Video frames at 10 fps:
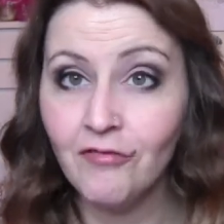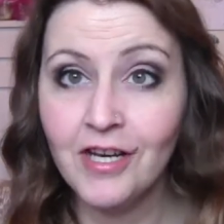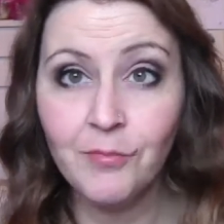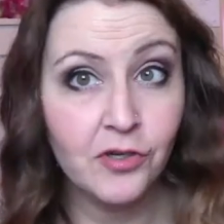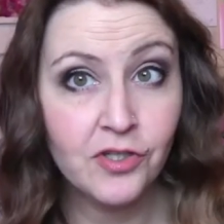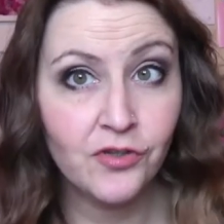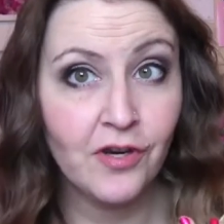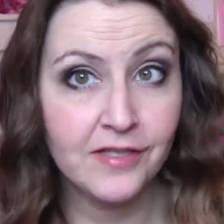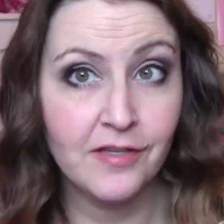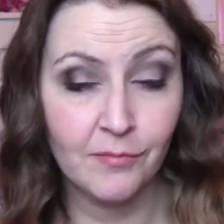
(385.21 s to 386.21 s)
really
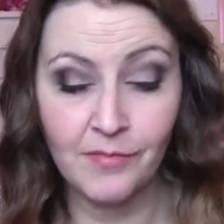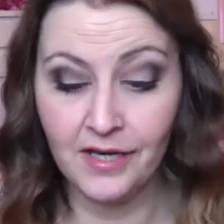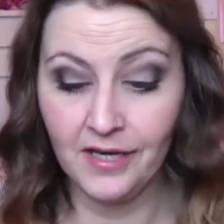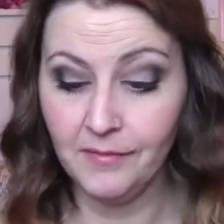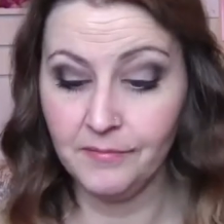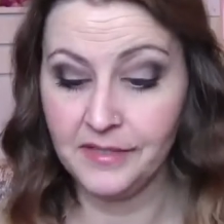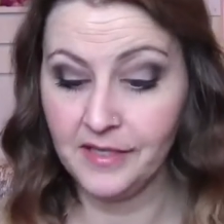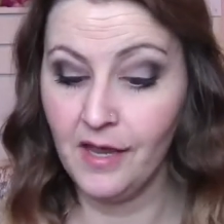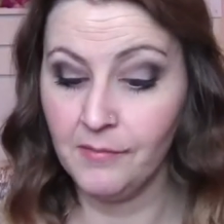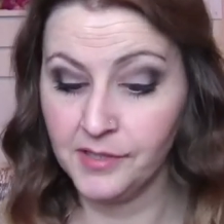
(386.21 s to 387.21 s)
moisturizing on my lips,
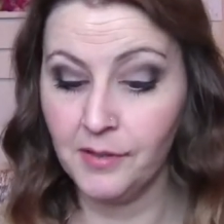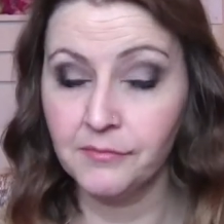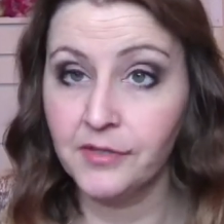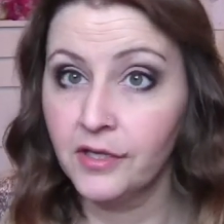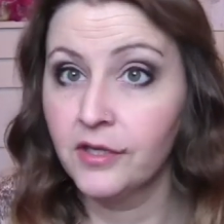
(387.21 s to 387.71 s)
so I'm